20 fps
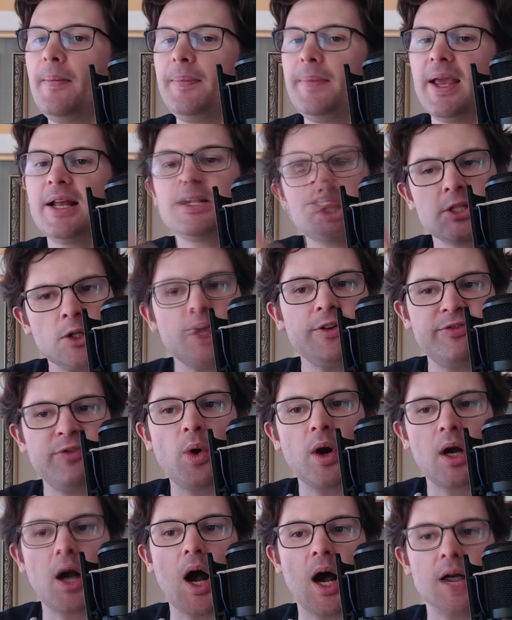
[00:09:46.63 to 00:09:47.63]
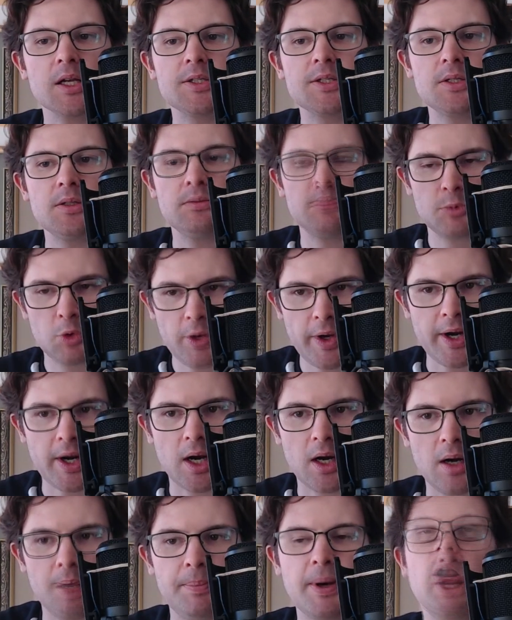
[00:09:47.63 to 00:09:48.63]
It's still a 4-cost
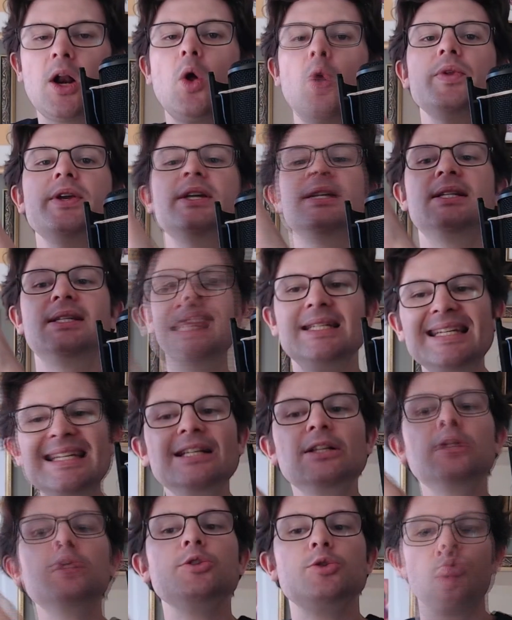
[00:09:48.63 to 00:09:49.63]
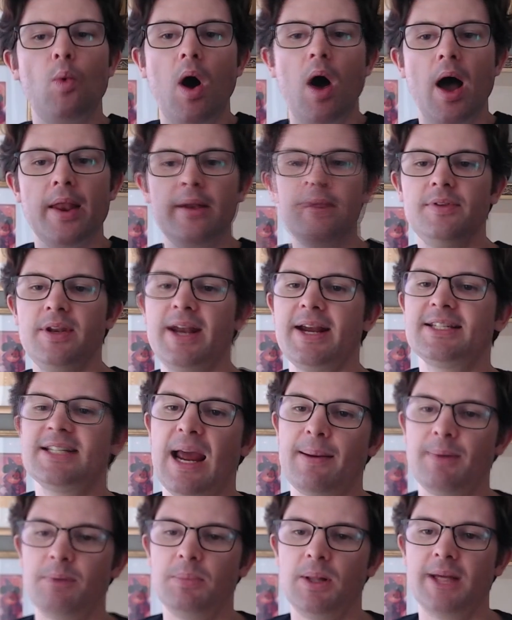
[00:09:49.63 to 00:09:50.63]
critter, but it only deals 1 the next
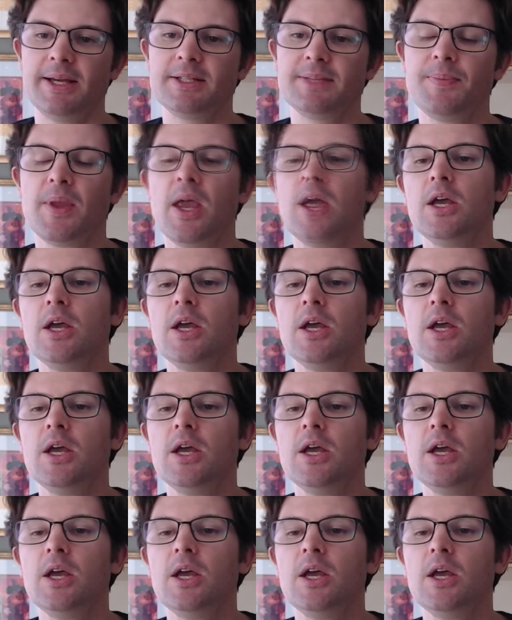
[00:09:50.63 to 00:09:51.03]
time it plays.